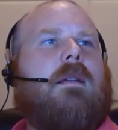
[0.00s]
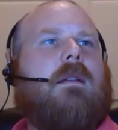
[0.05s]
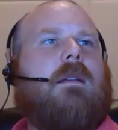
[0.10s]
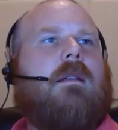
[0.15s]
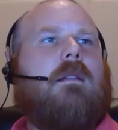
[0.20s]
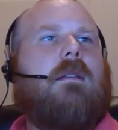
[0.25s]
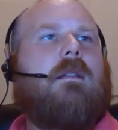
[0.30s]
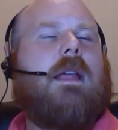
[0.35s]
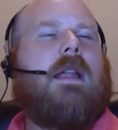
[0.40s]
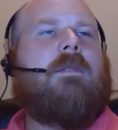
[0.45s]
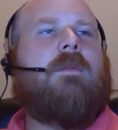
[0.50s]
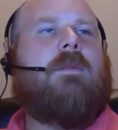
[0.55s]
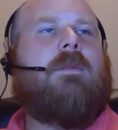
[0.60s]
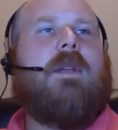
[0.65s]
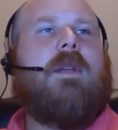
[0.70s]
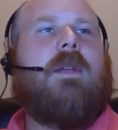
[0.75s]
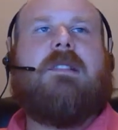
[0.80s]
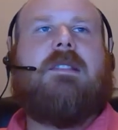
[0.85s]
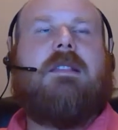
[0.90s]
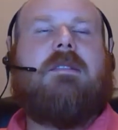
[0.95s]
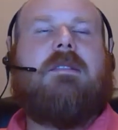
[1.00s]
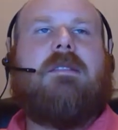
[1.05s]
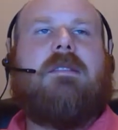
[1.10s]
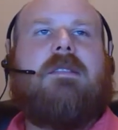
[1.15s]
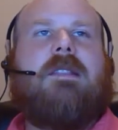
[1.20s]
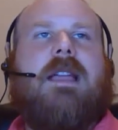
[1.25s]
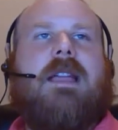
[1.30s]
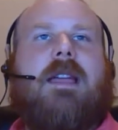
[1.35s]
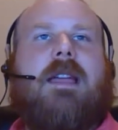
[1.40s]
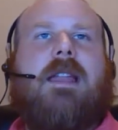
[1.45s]
you got to figure the season's
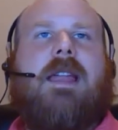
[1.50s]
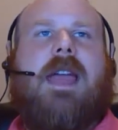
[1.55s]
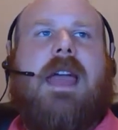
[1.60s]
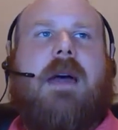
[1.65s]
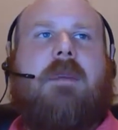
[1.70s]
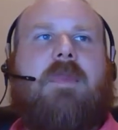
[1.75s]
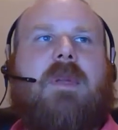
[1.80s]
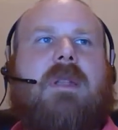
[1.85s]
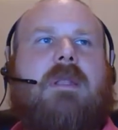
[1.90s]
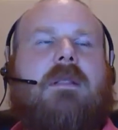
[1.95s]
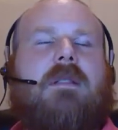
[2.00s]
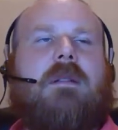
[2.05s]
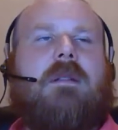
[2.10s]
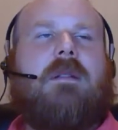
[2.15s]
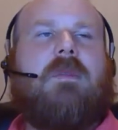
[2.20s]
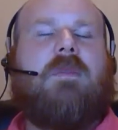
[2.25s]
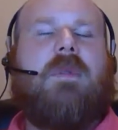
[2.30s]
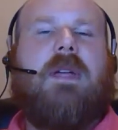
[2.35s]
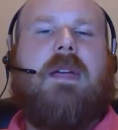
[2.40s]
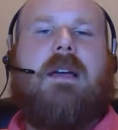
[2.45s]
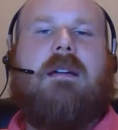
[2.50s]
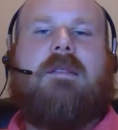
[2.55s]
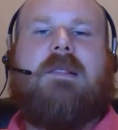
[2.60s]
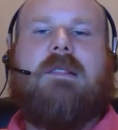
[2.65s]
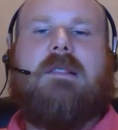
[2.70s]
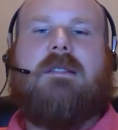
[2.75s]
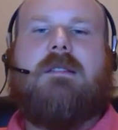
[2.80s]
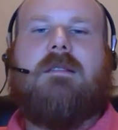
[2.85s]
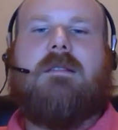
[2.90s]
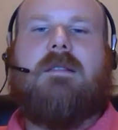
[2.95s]
not going to happen in terms of
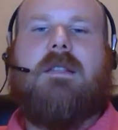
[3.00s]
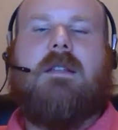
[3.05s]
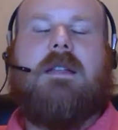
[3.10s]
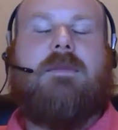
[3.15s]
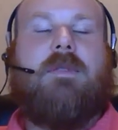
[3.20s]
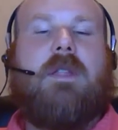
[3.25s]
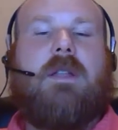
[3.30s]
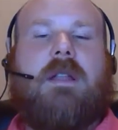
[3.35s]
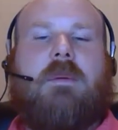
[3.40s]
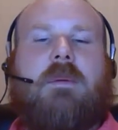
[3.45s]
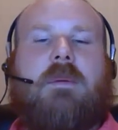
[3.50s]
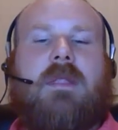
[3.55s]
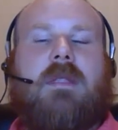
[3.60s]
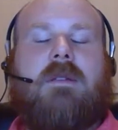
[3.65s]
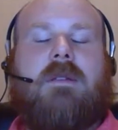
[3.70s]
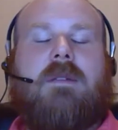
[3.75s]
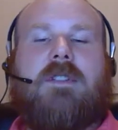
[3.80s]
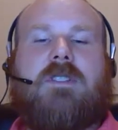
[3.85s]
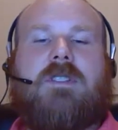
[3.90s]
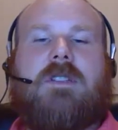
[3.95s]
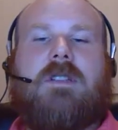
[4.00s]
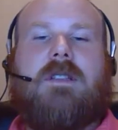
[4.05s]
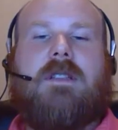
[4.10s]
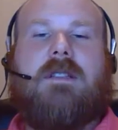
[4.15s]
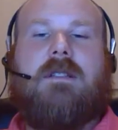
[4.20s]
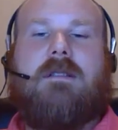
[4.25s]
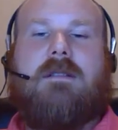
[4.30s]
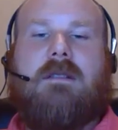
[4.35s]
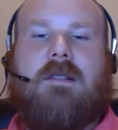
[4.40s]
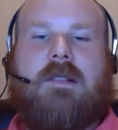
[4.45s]
playoffs, and they're definitely not winning the division.
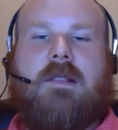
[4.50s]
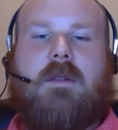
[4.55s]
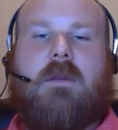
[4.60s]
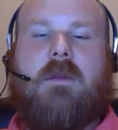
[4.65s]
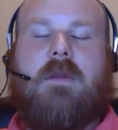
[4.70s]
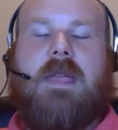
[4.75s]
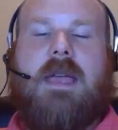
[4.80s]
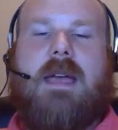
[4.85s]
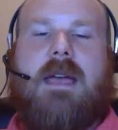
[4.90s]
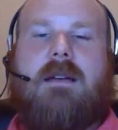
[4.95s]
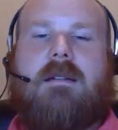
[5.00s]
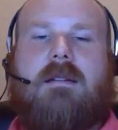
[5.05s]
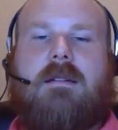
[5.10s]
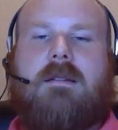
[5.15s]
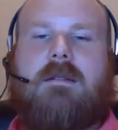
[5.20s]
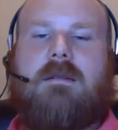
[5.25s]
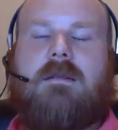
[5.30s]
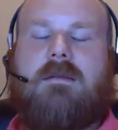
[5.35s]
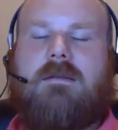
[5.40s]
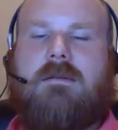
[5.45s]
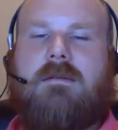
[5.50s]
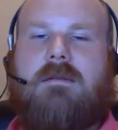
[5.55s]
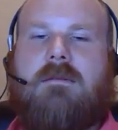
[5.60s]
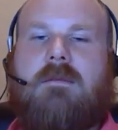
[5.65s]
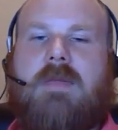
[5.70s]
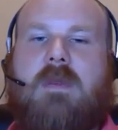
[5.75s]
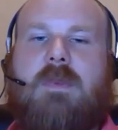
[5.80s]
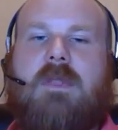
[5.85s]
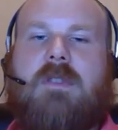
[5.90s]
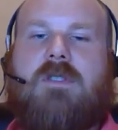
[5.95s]
And so, yeah,
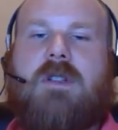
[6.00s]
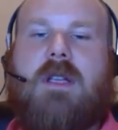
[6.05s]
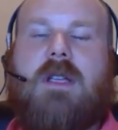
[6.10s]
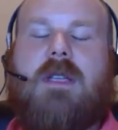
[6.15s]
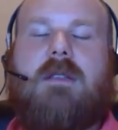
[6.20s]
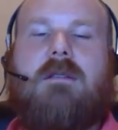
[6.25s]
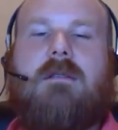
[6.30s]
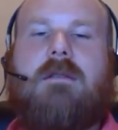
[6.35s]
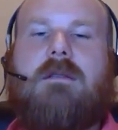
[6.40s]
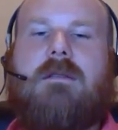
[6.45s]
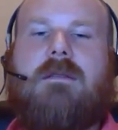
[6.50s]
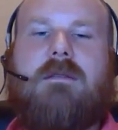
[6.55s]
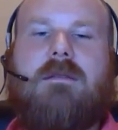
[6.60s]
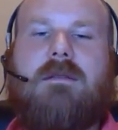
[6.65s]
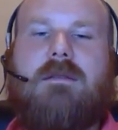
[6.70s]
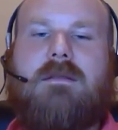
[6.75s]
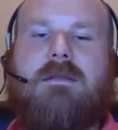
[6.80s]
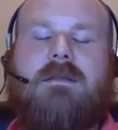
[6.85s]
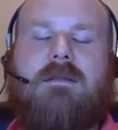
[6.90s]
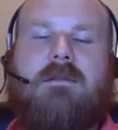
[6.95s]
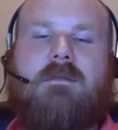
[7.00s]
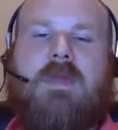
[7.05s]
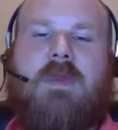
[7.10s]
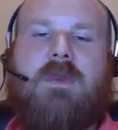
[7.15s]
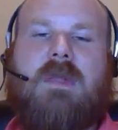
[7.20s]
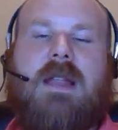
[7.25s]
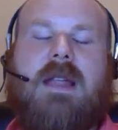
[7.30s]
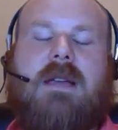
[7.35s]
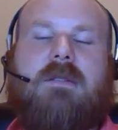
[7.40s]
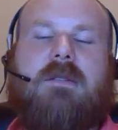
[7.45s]
maybe trade
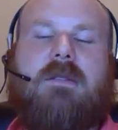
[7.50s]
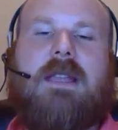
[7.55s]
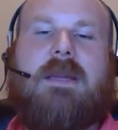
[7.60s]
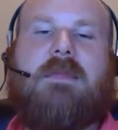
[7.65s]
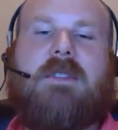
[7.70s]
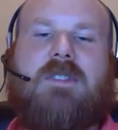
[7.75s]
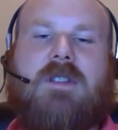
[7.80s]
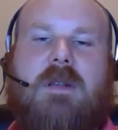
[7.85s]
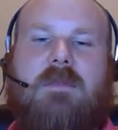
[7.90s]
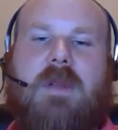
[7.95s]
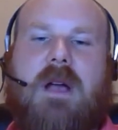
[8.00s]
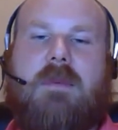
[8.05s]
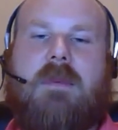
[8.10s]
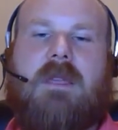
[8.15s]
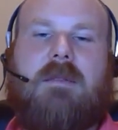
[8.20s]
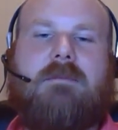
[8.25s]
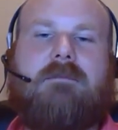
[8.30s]
Maybe now's the time to trade Bobby.